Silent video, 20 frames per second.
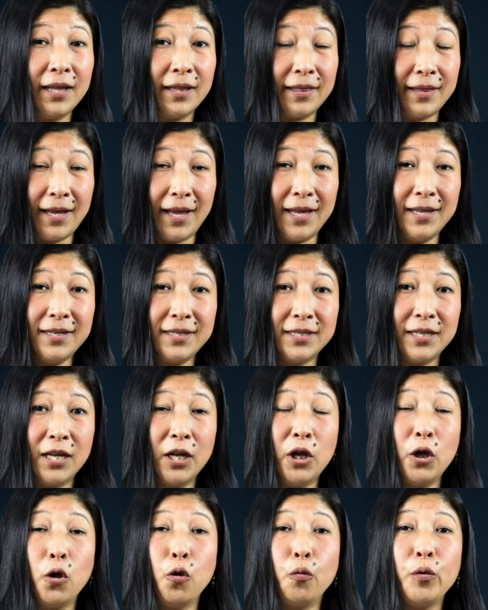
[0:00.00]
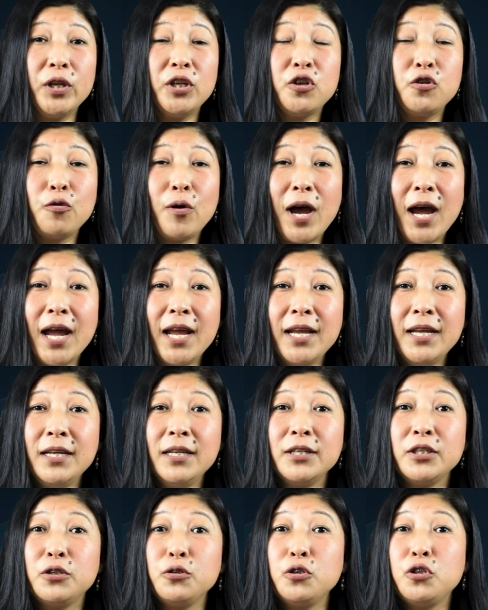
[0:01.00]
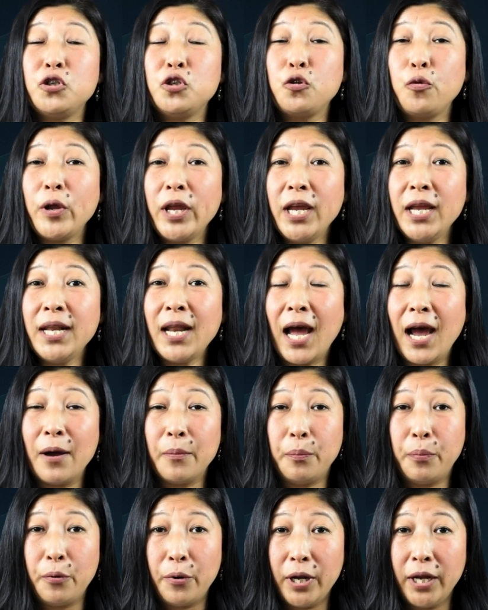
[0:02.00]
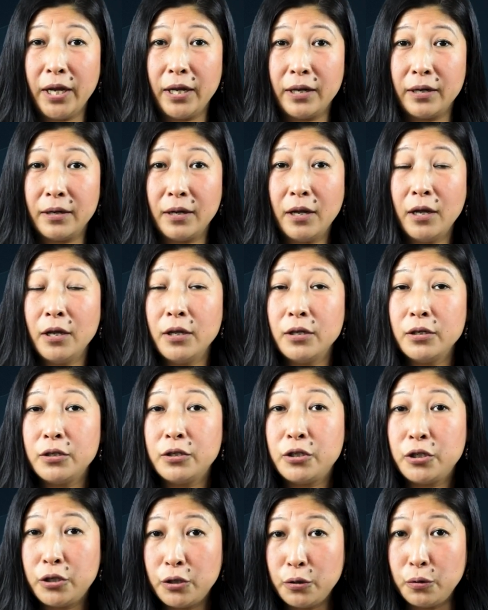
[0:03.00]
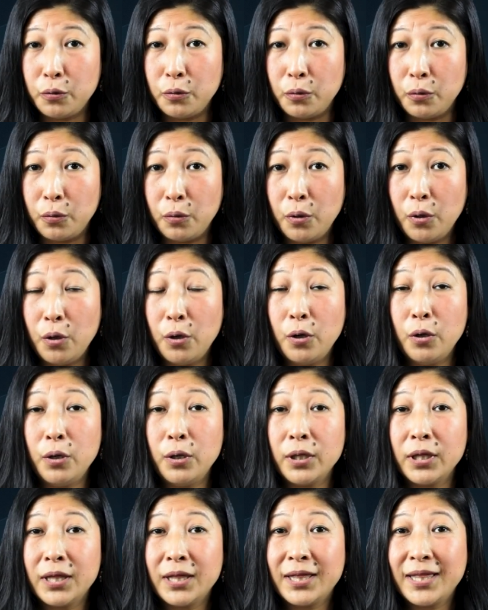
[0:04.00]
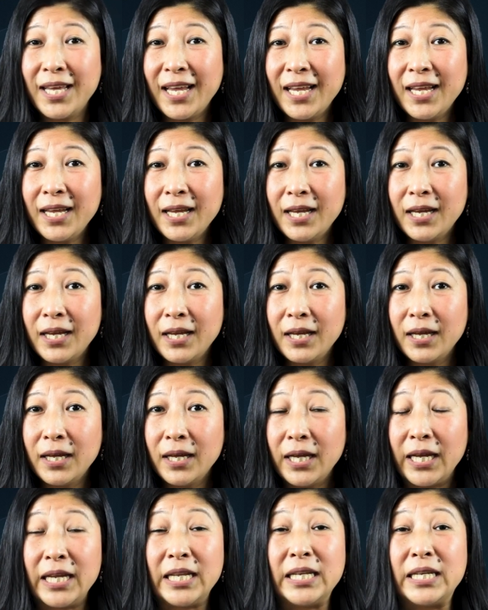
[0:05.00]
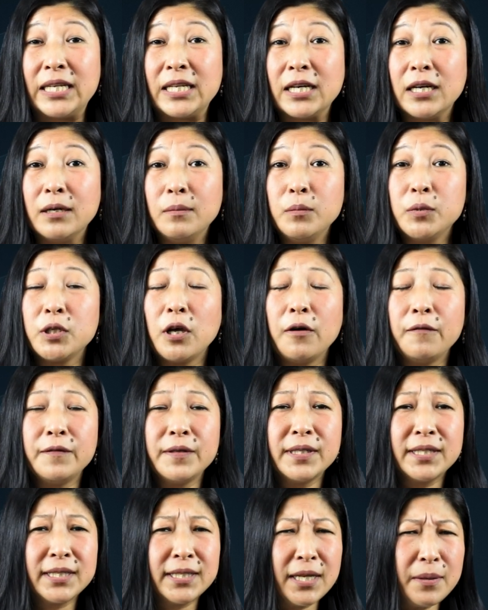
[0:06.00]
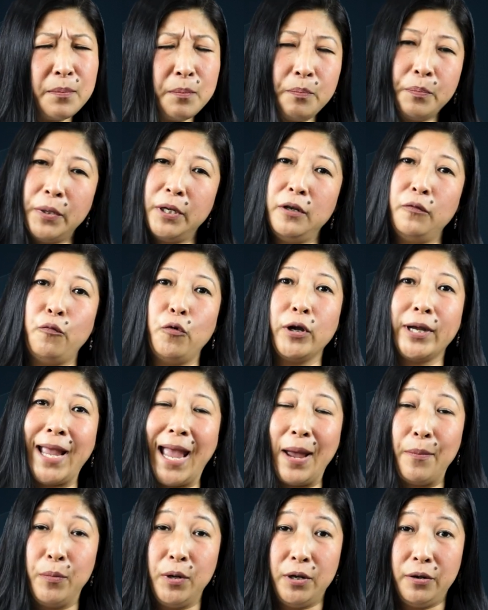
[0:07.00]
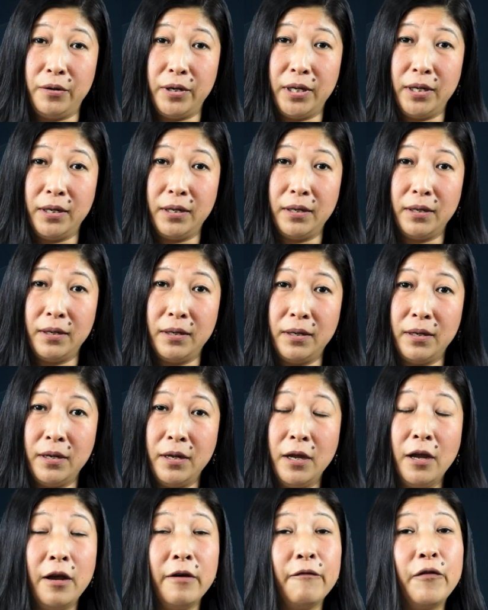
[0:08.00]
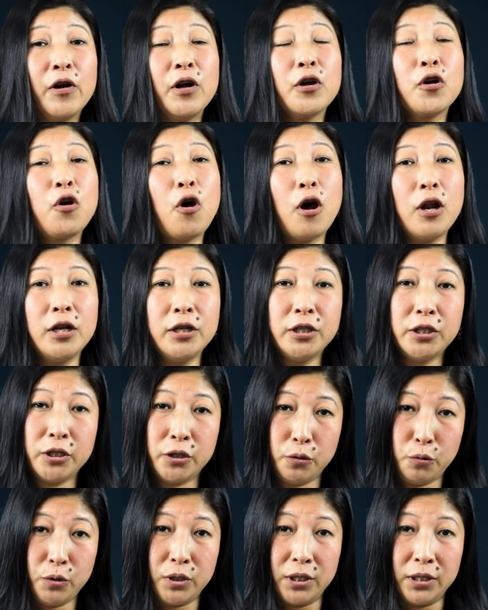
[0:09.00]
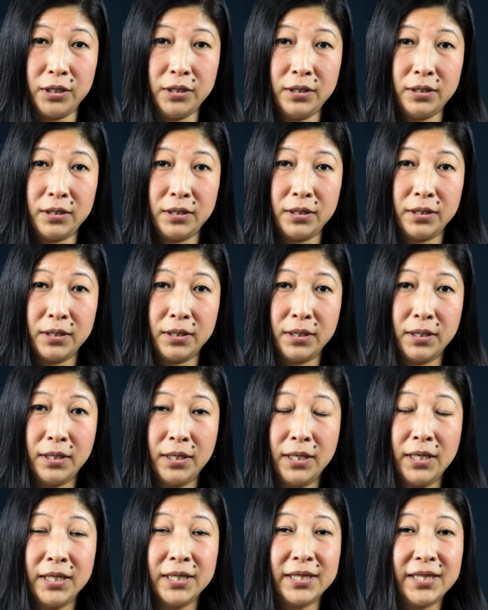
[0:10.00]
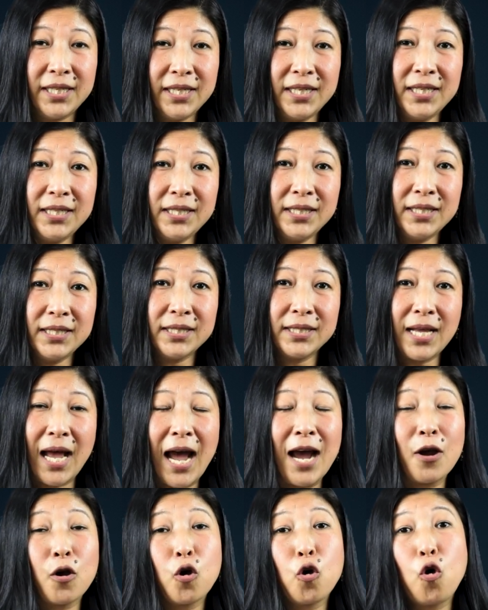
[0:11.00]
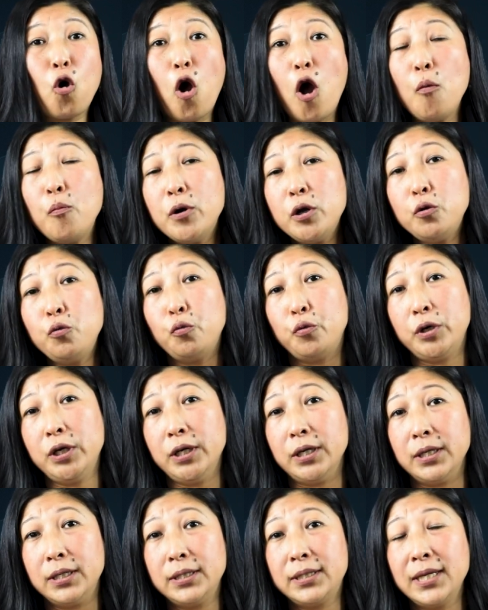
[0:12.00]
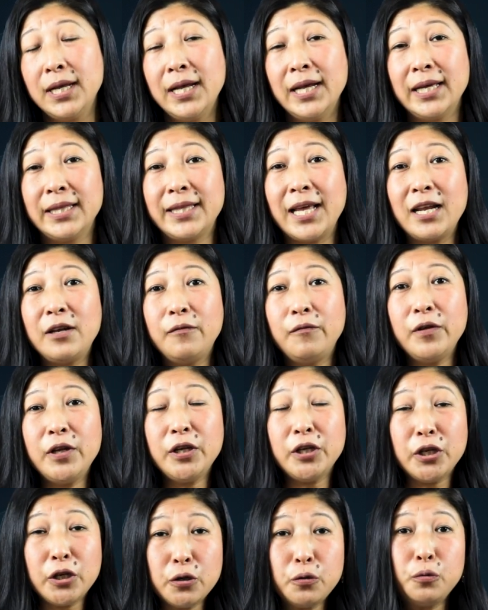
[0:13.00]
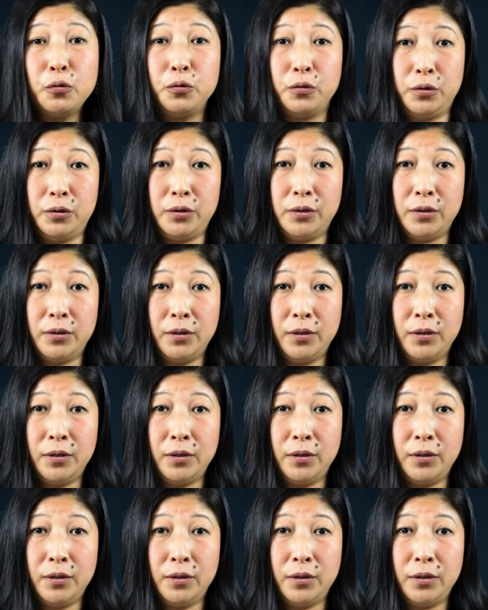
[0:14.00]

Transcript: that we try to train our brain to think in terms of simple vocabulary. For a college student, these are common words that we use